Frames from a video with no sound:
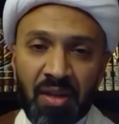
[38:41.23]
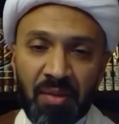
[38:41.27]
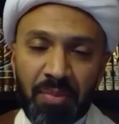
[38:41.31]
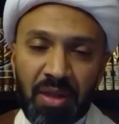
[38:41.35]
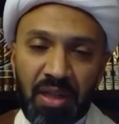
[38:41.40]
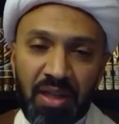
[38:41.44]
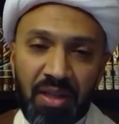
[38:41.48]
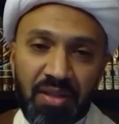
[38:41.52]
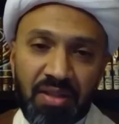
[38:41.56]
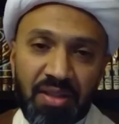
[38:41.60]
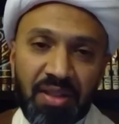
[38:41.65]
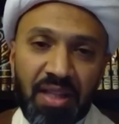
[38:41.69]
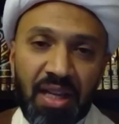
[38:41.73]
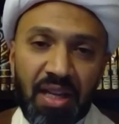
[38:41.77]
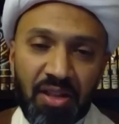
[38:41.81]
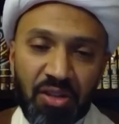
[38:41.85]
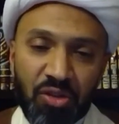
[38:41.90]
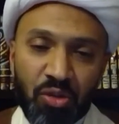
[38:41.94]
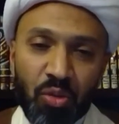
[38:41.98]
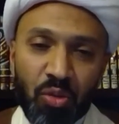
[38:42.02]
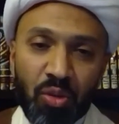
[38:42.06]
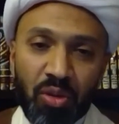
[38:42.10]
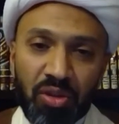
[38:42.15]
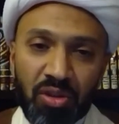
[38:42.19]
but instead
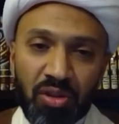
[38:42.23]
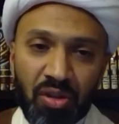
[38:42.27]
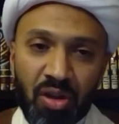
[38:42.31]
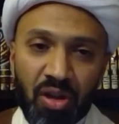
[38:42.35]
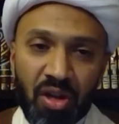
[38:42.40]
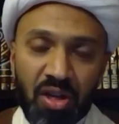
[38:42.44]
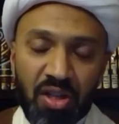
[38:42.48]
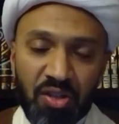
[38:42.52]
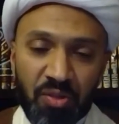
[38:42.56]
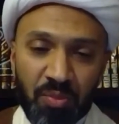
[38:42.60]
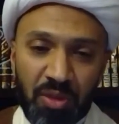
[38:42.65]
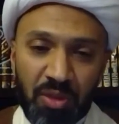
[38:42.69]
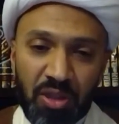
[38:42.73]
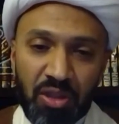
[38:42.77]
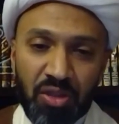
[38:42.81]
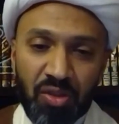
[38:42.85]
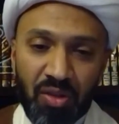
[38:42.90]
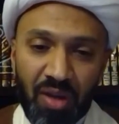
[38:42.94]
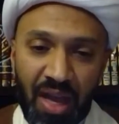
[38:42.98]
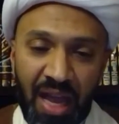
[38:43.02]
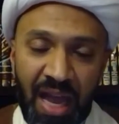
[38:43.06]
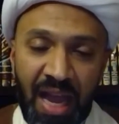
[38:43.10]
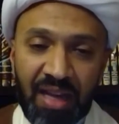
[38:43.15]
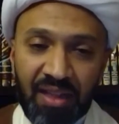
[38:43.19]
is going to cause me
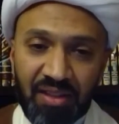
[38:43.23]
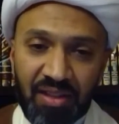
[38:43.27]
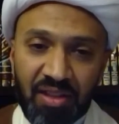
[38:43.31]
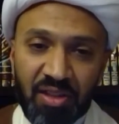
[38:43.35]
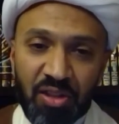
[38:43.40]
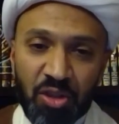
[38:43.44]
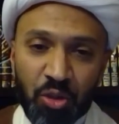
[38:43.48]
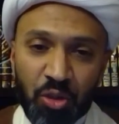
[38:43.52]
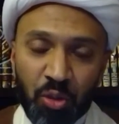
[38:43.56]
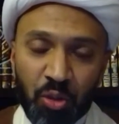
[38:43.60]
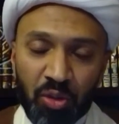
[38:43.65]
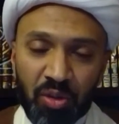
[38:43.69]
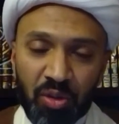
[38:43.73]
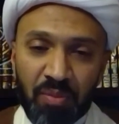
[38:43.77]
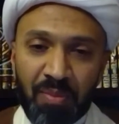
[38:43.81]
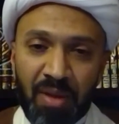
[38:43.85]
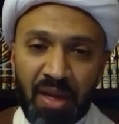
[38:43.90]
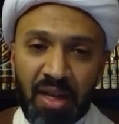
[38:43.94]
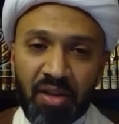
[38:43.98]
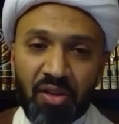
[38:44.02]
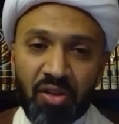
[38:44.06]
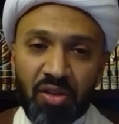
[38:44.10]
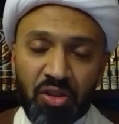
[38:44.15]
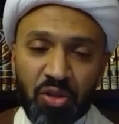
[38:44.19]
to act in a certain
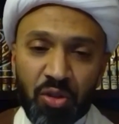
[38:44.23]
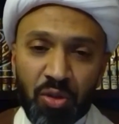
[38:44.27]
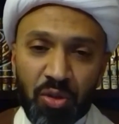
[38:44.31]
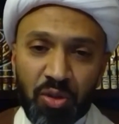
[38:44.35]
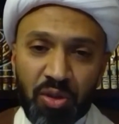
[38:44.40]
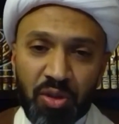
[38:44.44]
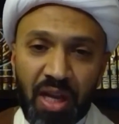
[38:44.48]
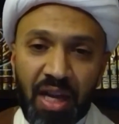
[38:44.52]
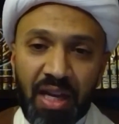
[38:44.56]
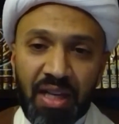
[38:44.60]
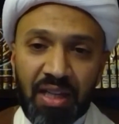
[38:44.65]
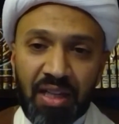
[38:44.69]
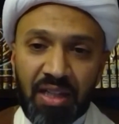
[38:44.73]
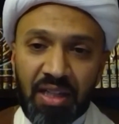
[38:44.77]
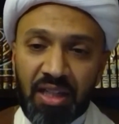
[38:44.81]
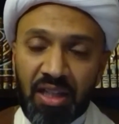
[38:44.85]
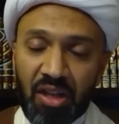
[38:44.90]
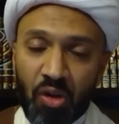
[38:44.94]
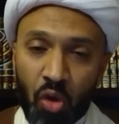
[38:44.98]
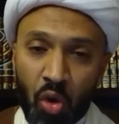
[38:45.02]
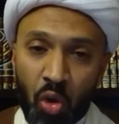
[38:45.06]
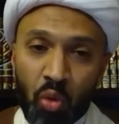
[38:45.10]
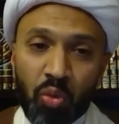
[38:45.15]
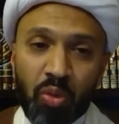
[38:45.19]
manner in
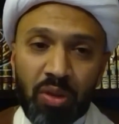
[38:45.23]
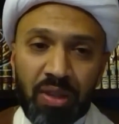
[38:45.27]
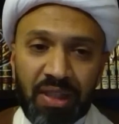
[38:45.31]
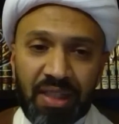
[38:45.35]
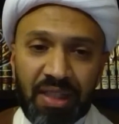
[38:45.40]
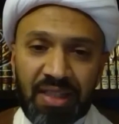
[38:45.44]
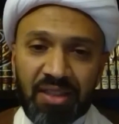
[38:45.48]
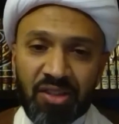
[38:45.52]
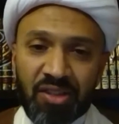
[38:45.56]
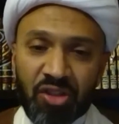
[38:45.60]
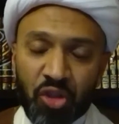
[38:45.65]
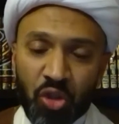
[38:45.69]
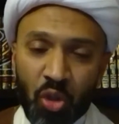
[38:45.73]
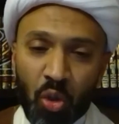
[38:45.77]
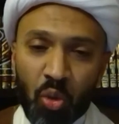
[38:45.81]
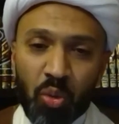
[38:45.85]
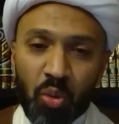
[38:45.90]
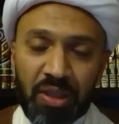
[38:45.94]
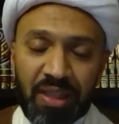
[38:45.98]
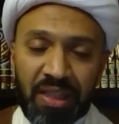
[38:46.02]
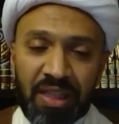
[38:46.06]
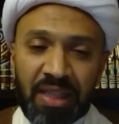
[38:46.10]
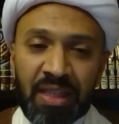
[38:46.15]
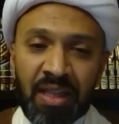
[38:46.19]
society only,
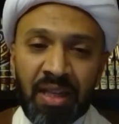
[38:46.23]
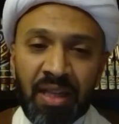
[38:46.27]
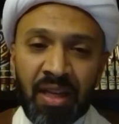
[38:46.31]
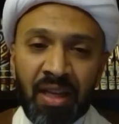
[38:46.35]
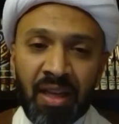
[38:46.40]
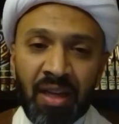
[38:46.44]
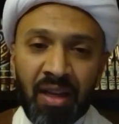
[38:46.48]
solely.